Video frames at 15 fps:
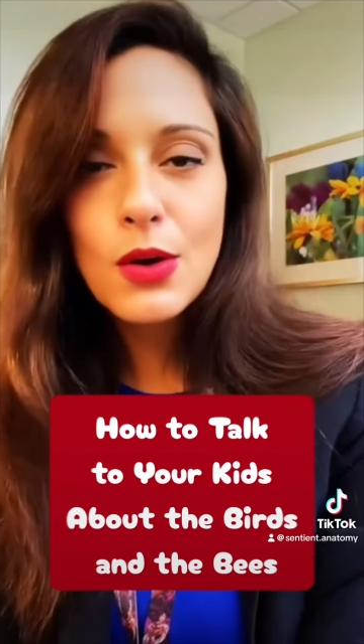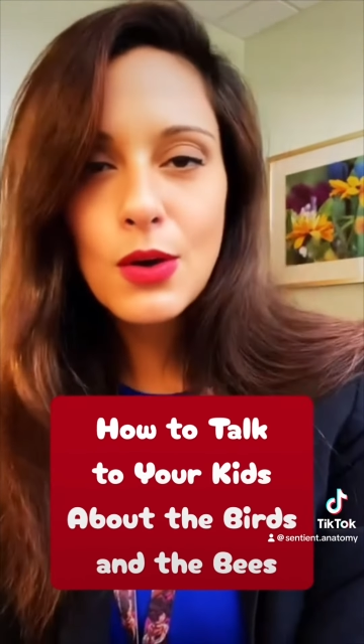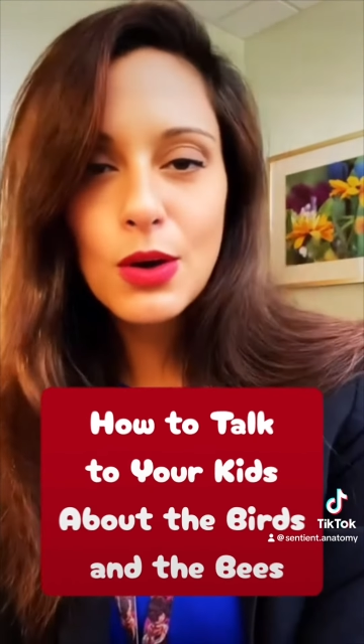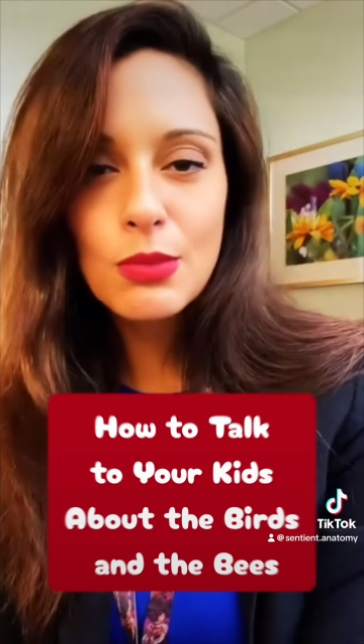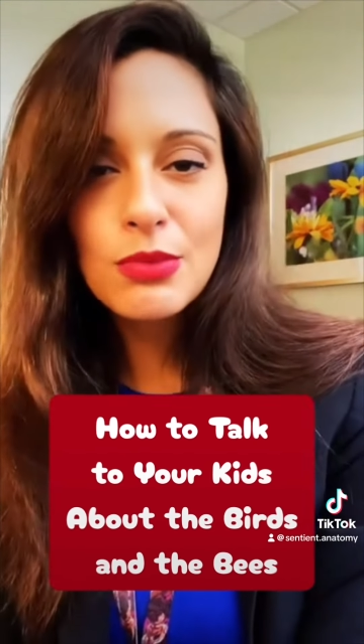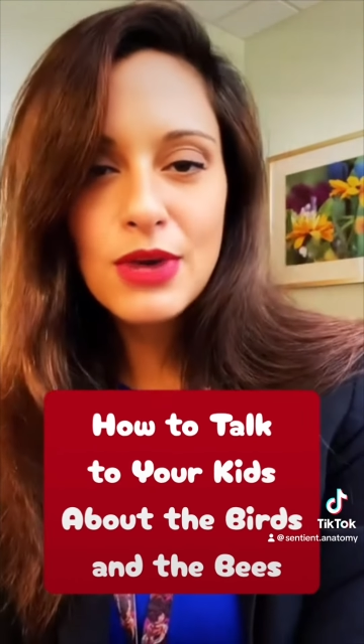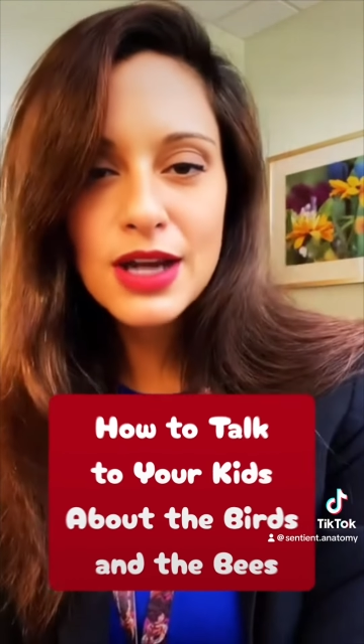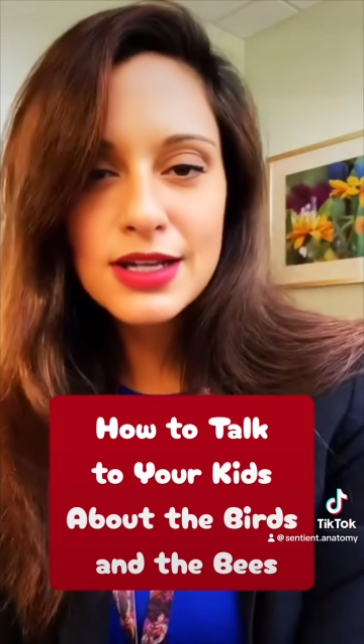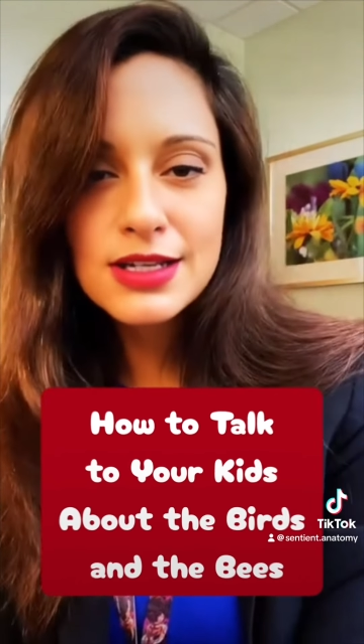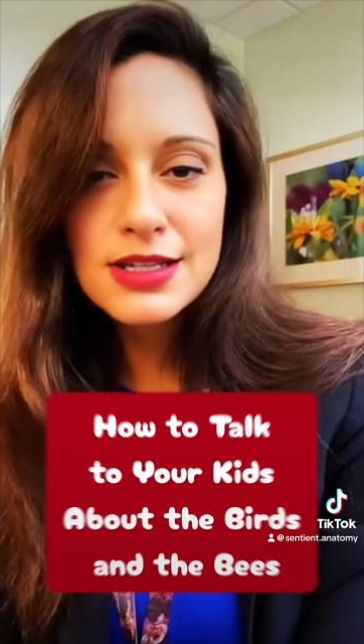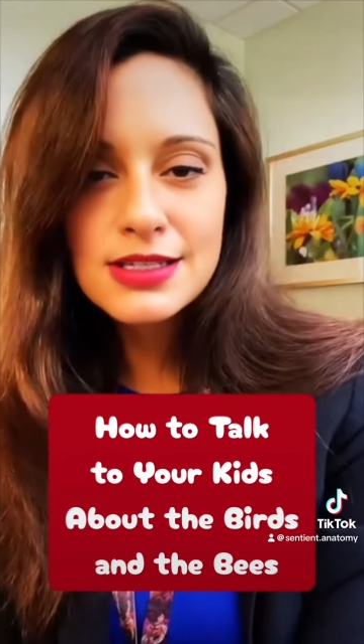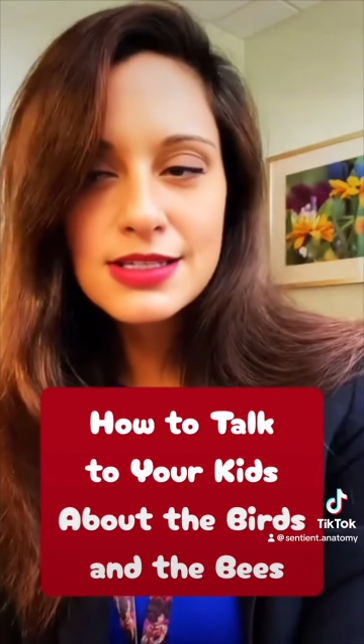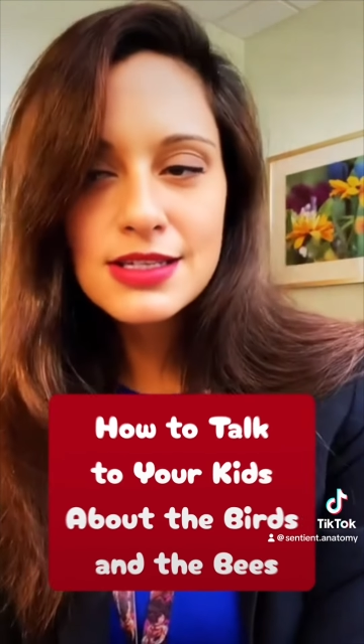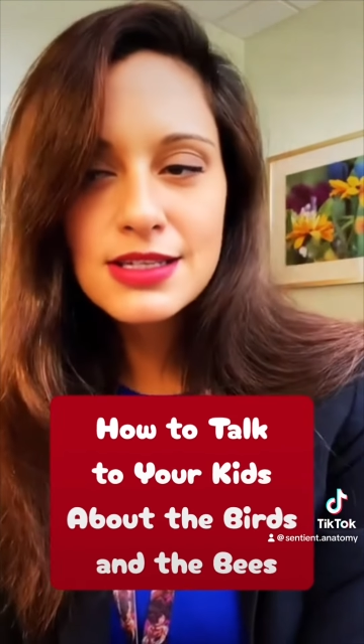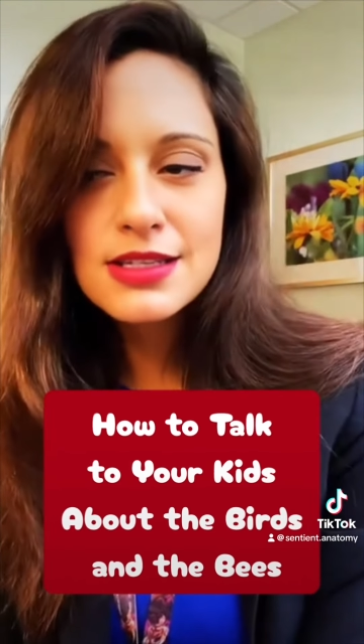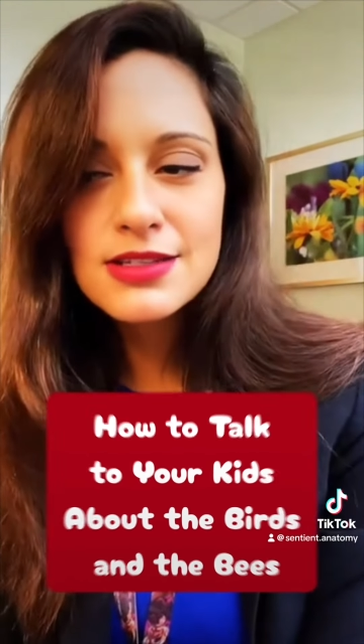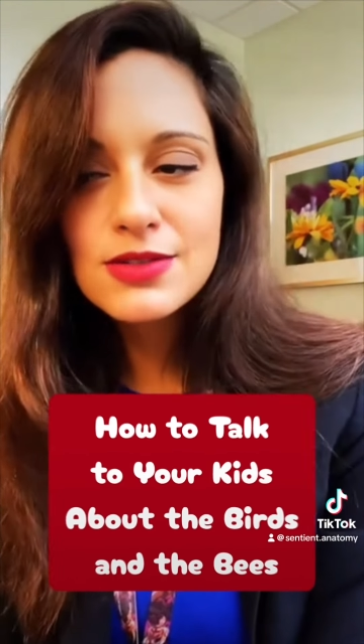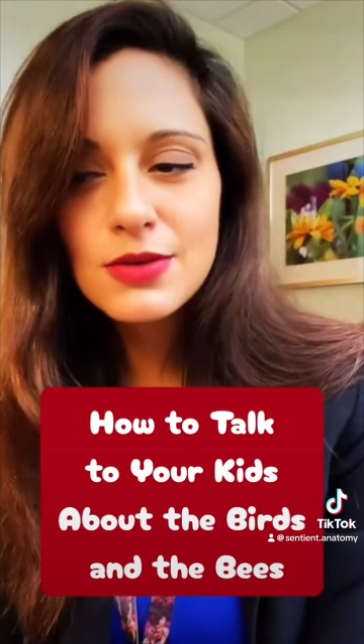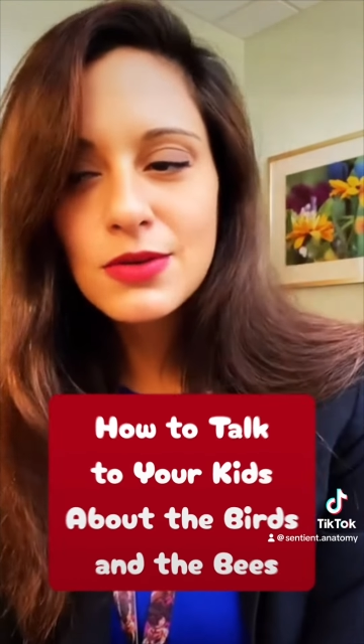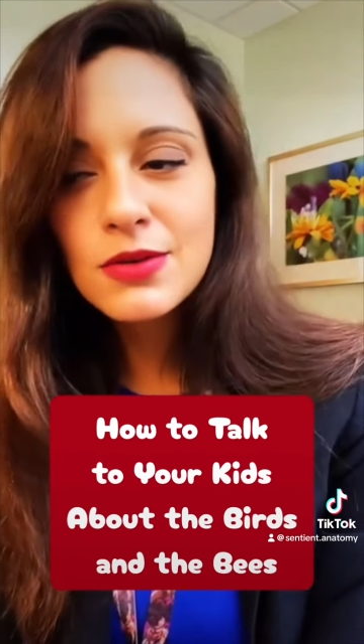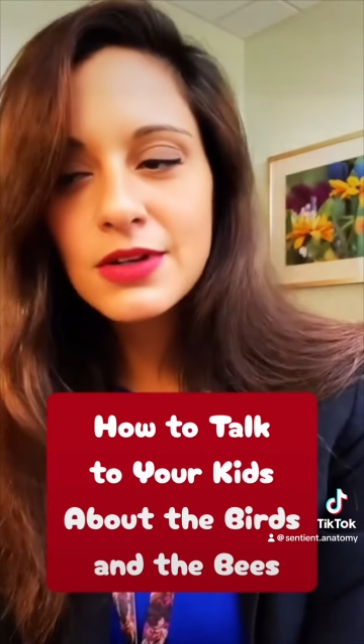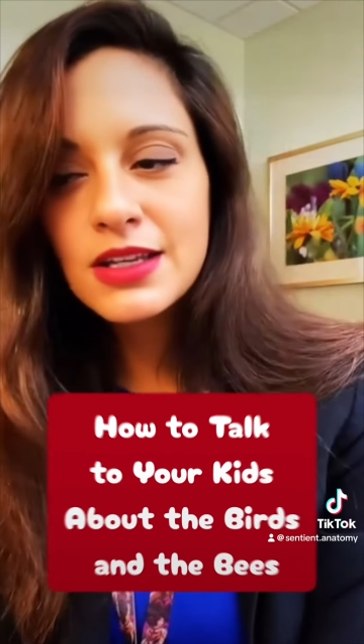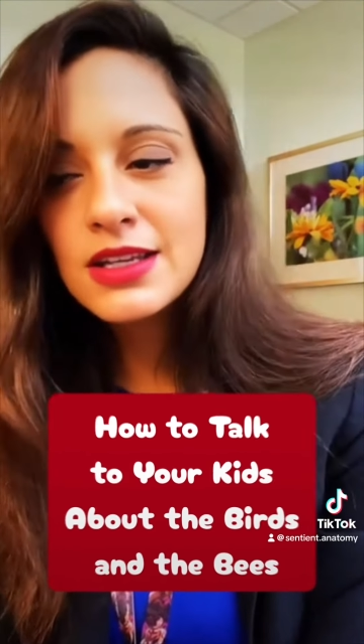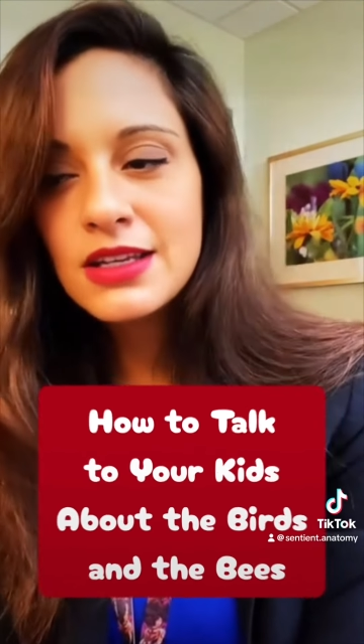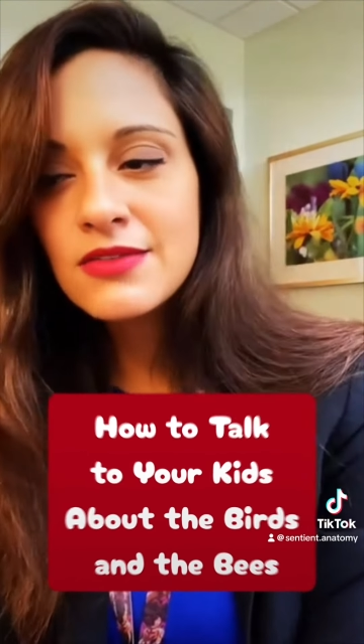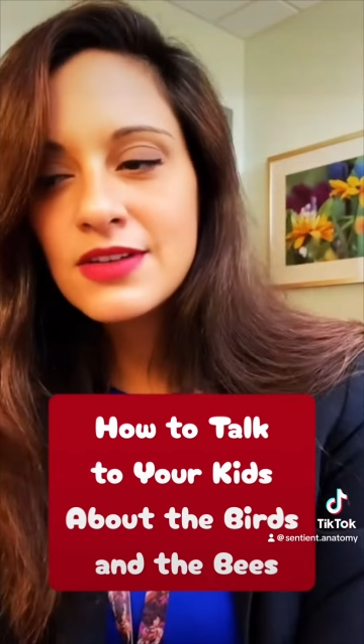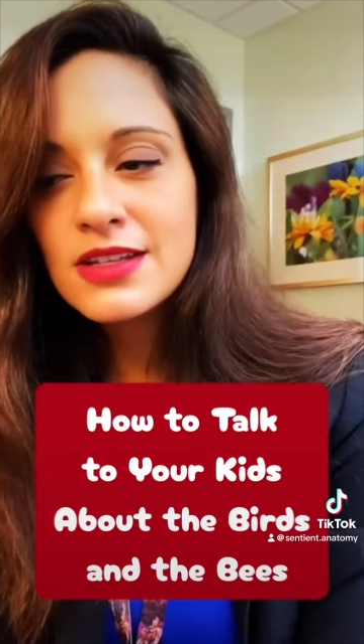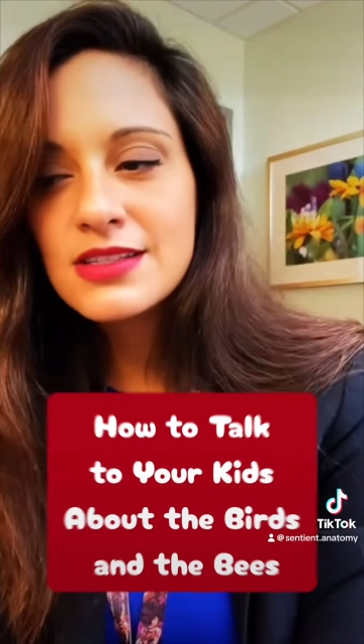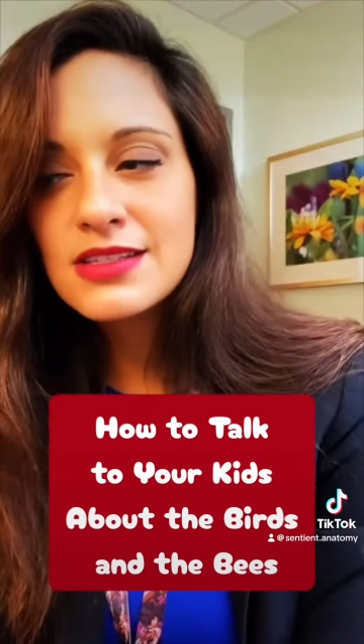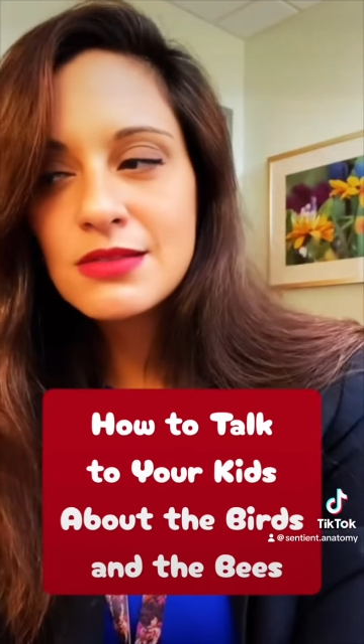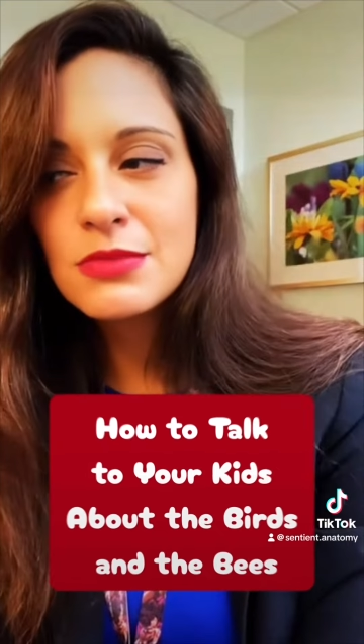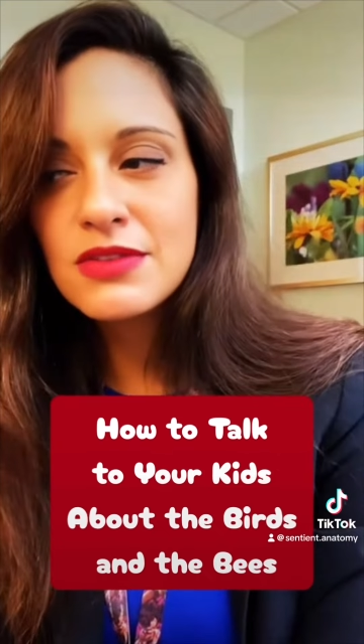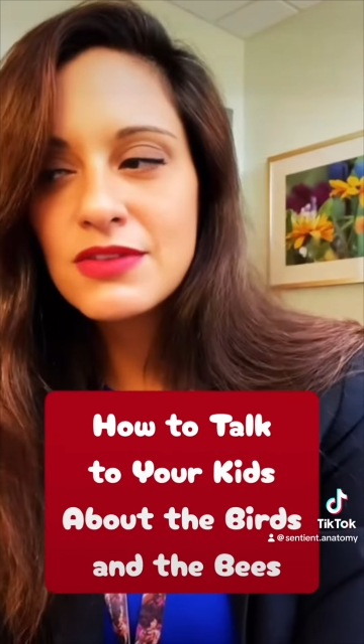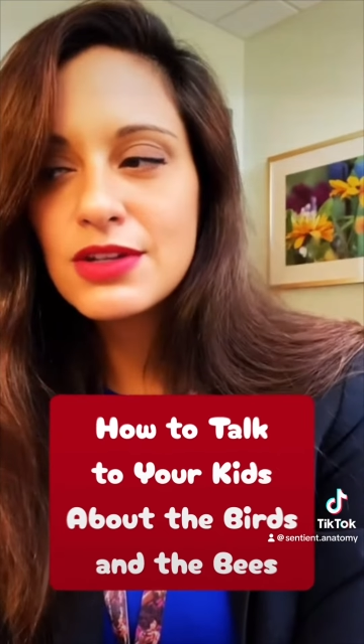or pregnancies or even some of